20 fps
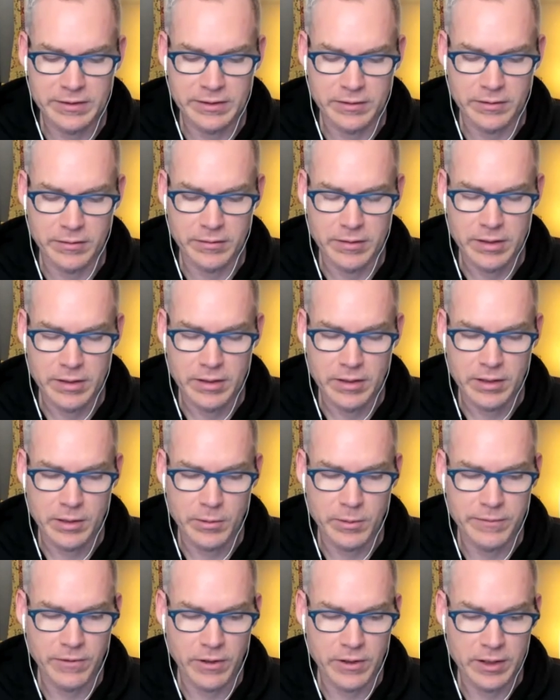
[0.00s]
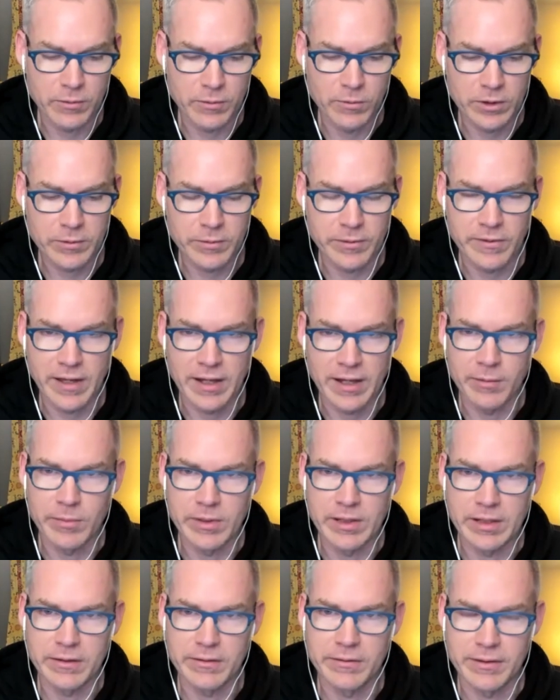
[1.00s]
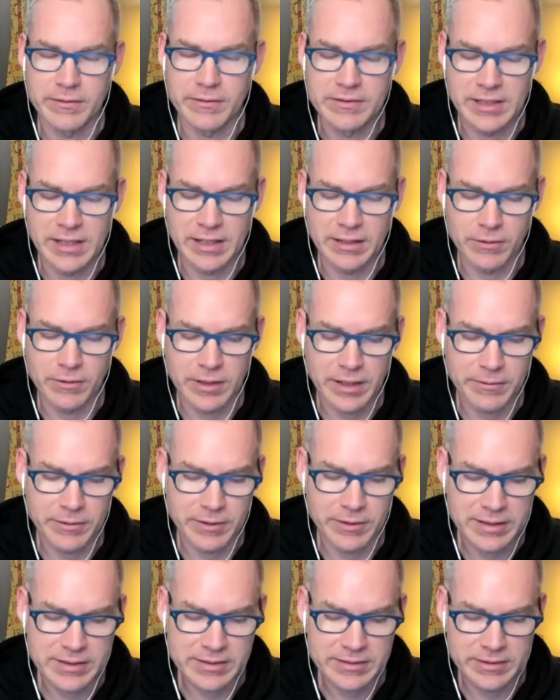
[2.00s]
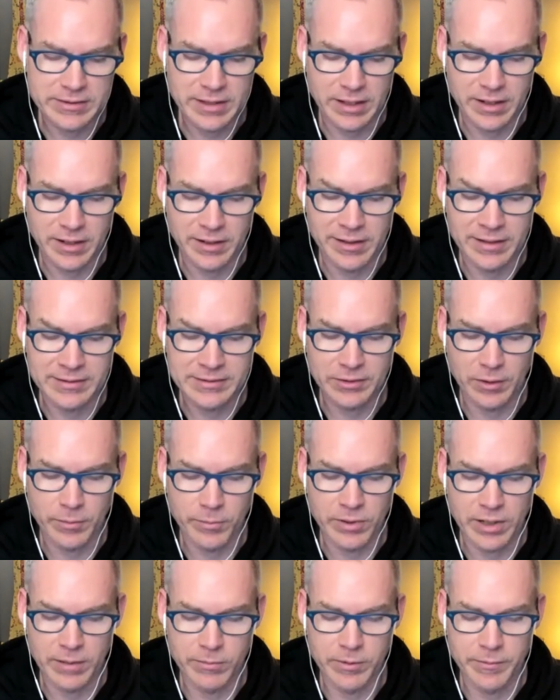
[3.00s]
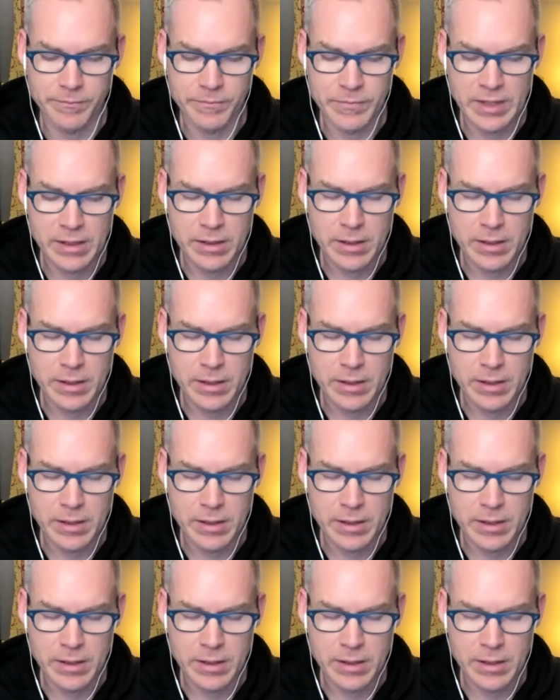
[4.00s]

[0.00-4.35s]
And we've already worked with that a bit of saying, okay, well, that's not necessarily a problem.